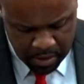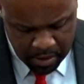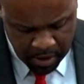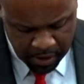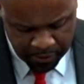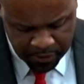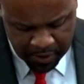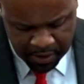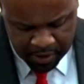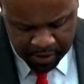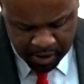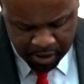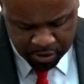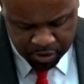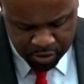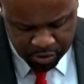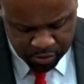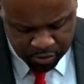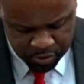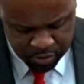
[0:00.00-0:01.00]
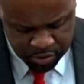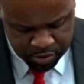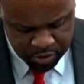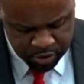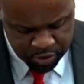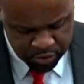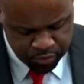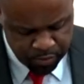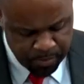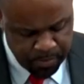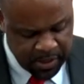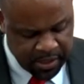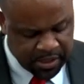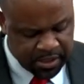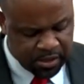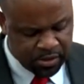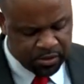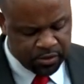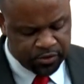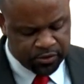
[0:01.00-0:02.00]
I think they're just
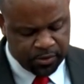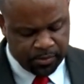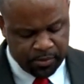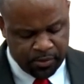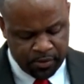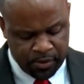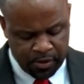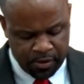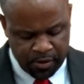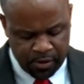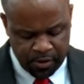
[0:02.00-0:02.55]
repeating some of the